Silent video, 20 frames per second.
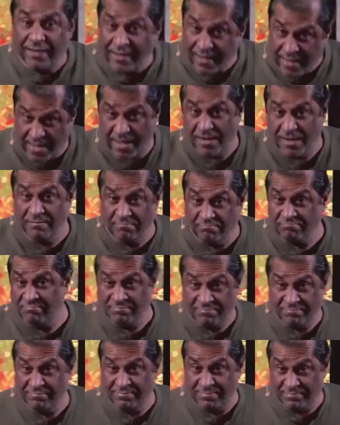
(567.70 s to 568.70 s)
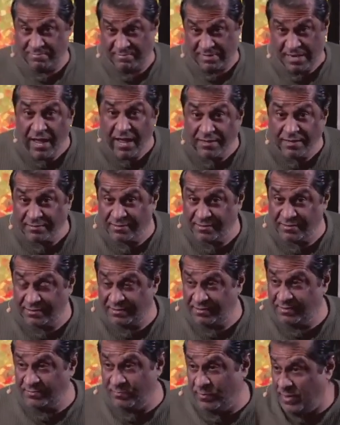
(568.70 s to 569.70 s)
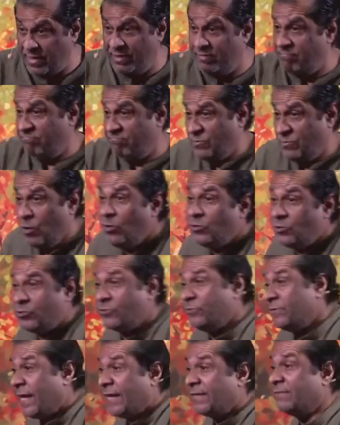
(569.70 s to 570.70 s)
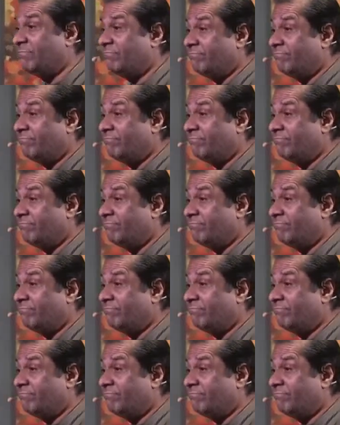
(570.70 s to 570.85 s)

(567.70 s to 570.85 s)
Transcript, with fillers: And yes, we go through that.